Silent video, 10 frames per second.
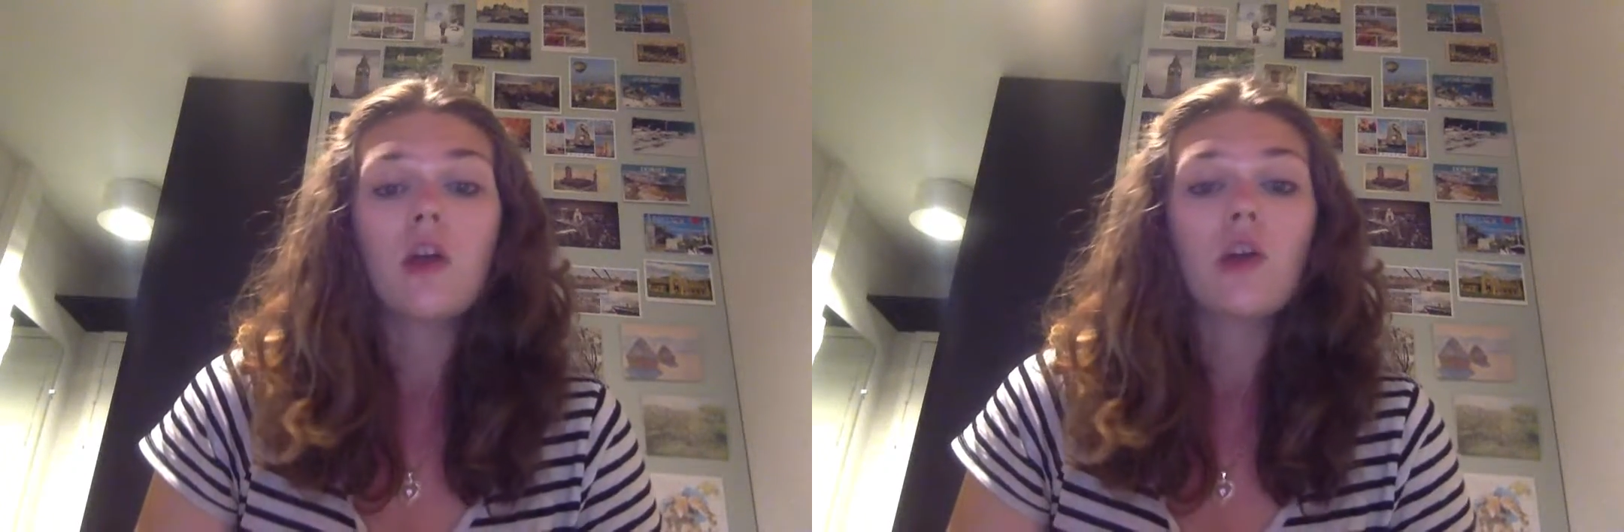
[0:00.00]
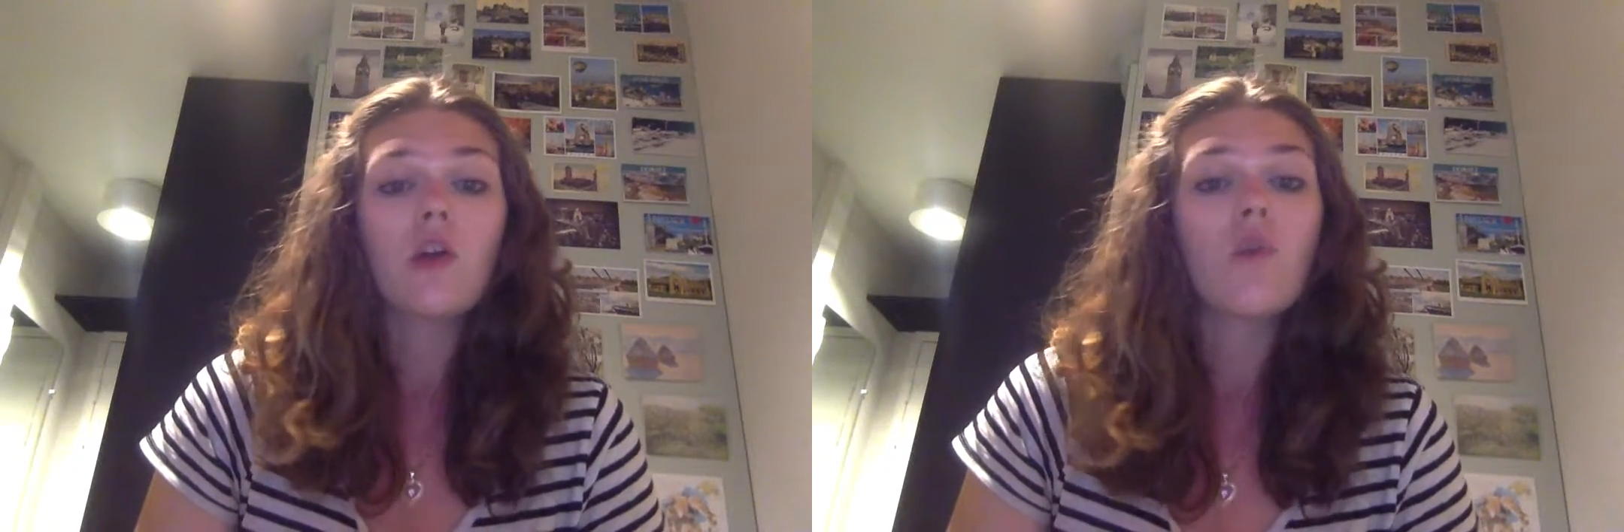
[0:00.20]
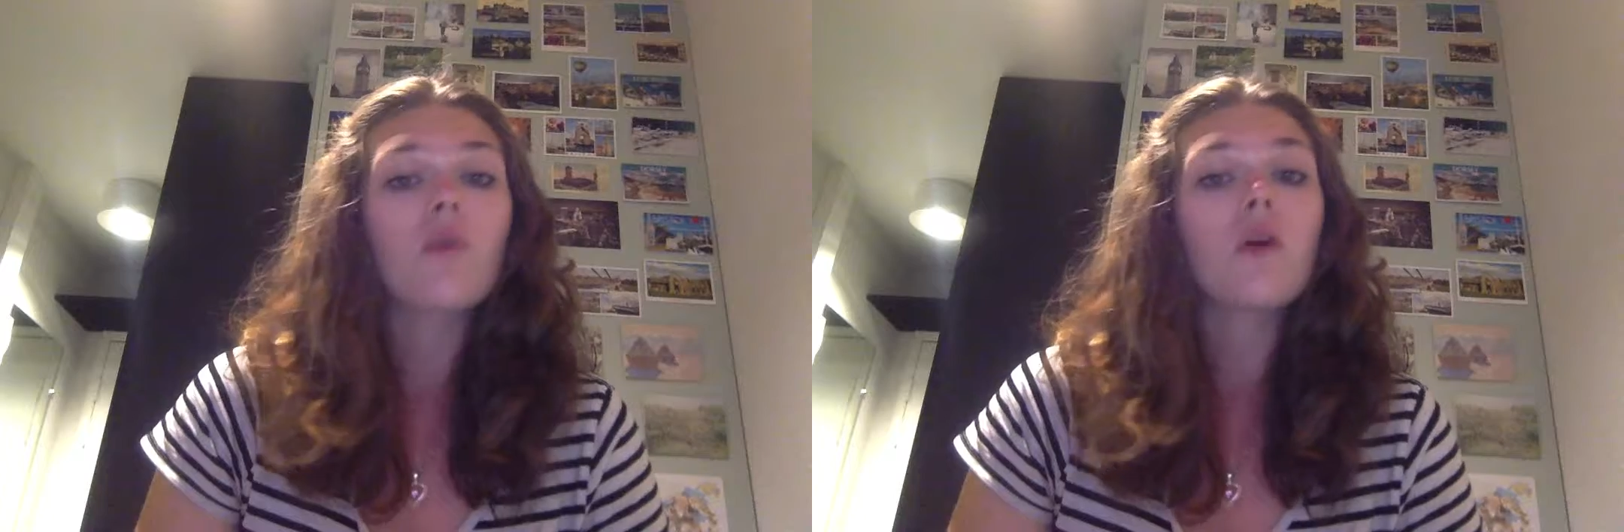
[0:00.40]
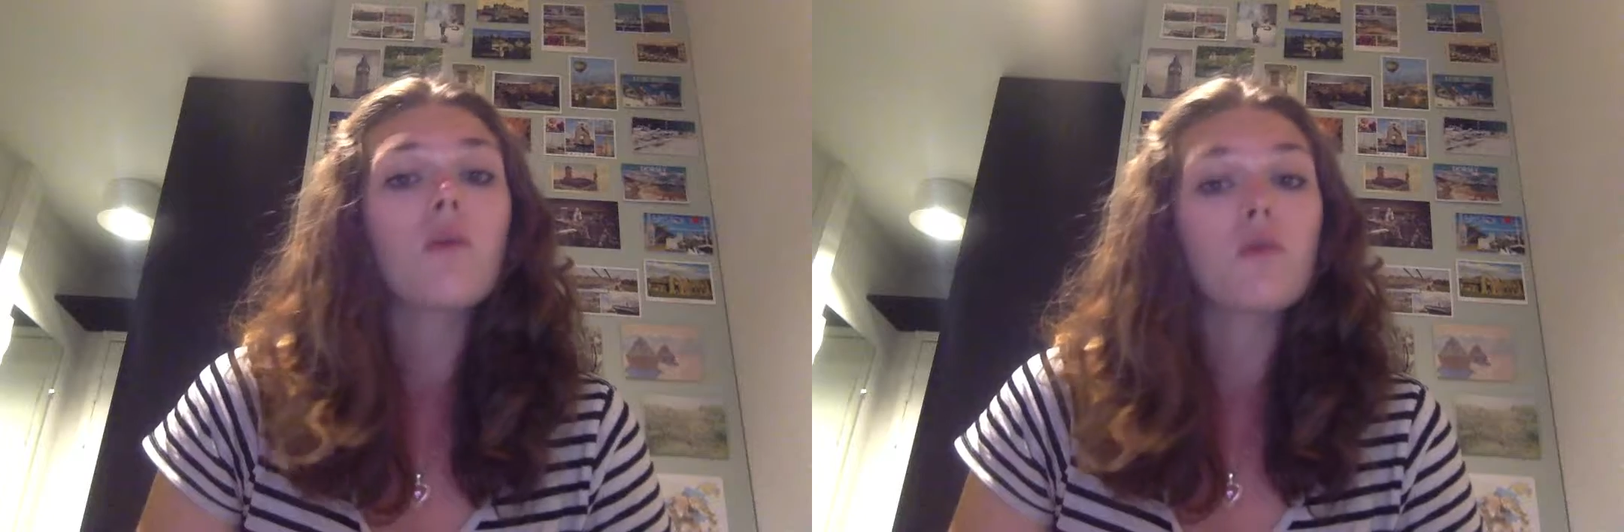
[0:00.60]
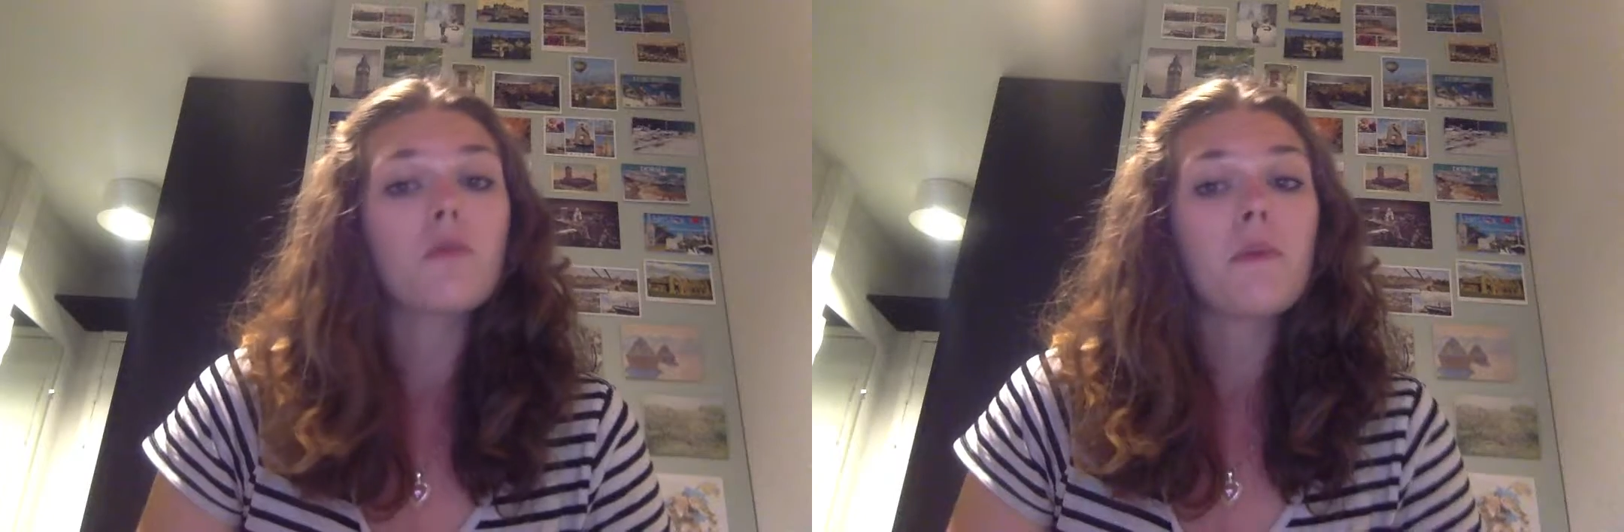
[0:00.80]
and overall
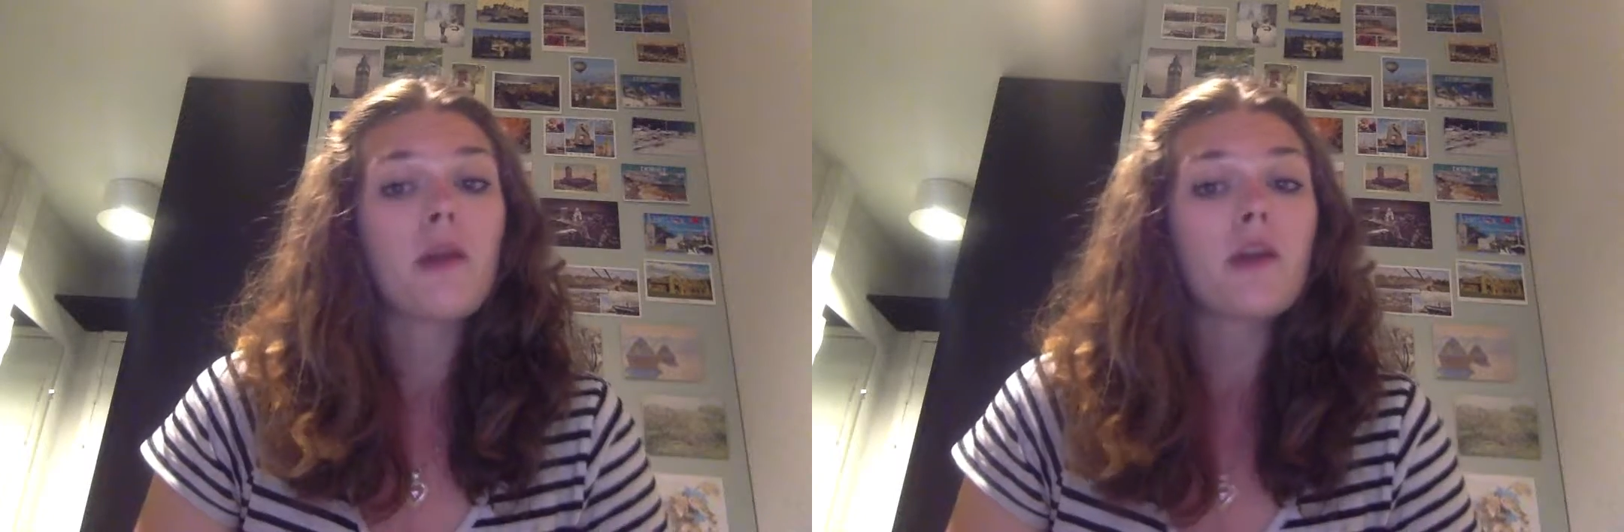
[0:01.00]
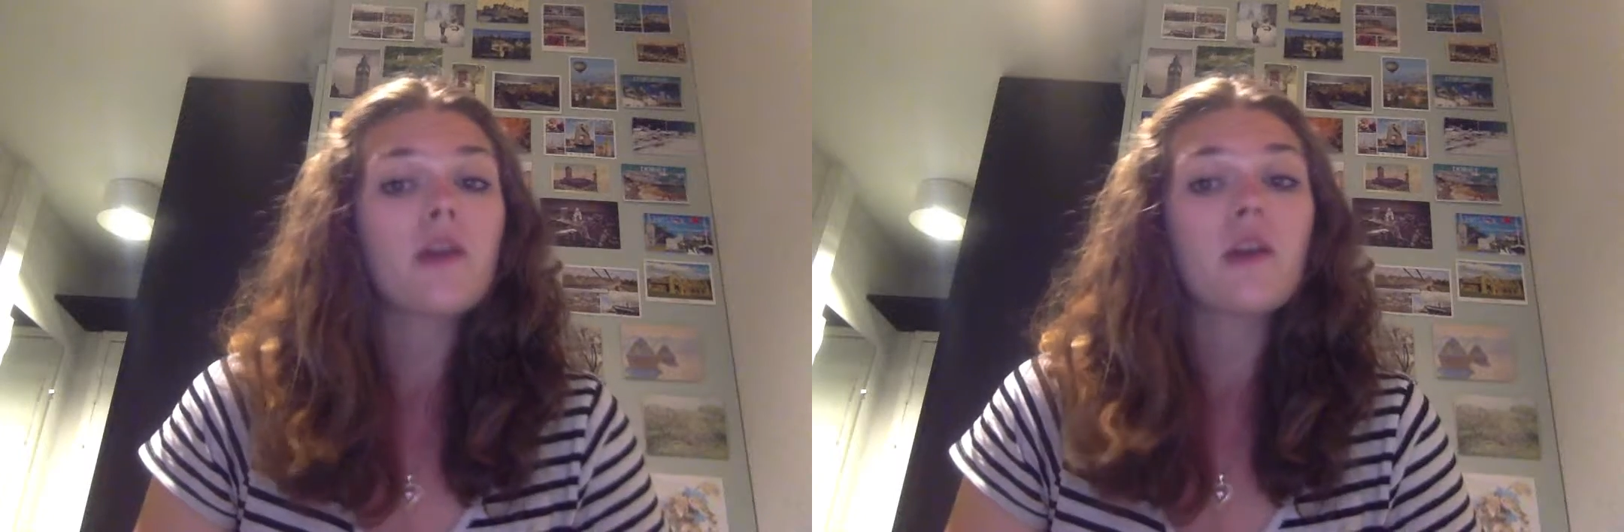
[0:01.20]
more prepared,